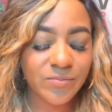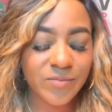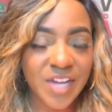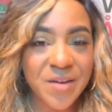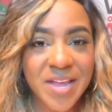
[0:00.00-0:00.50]

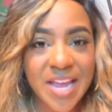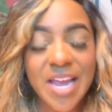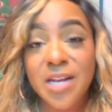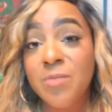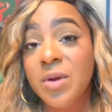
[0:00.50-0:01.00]
okay,
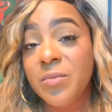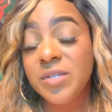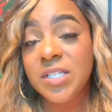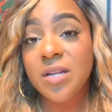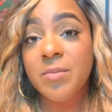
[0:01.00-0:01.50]
and I remember
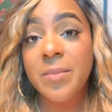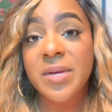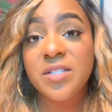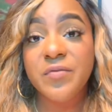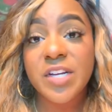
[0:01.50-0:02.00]
telling my
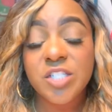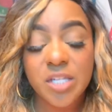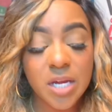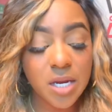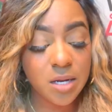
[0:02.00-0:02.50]
best friend
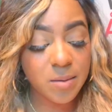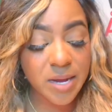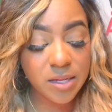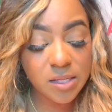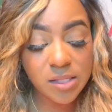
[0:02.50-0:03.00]
Shakina
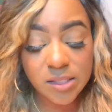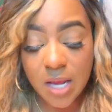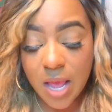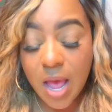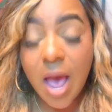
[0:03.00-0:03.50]
about this,
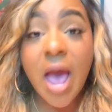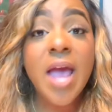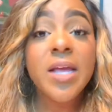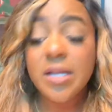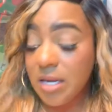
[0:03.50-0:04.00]

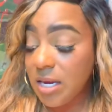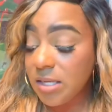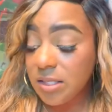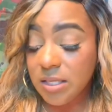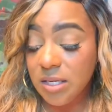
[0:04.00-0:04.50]
I could
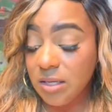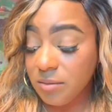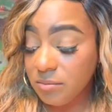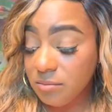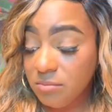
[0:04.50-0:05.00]
easily
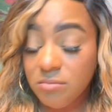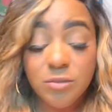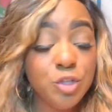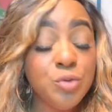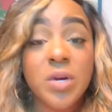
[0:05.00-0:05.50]

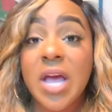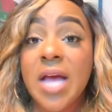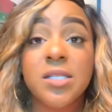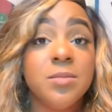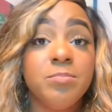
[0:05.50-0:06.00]
do a
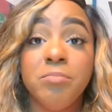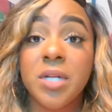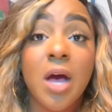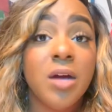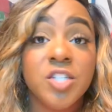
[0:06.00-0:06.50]
gossip
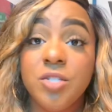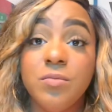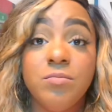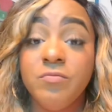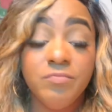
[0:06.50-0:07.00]
blog
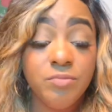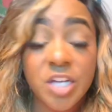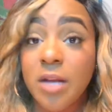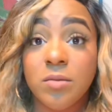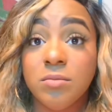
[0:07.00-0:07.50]

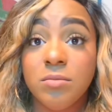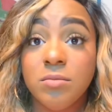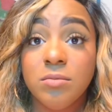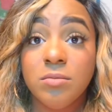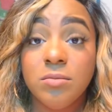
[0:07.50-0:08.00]
channel
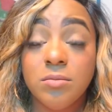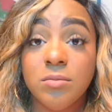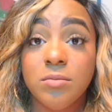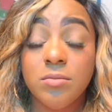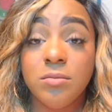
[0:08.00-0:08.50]

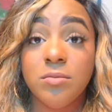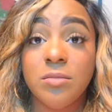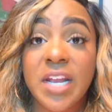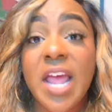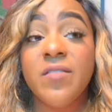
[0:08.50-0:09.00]

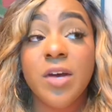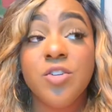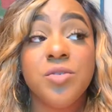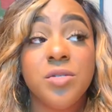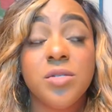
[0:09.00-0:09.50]
and have
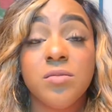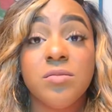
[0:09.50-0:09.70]
hundreds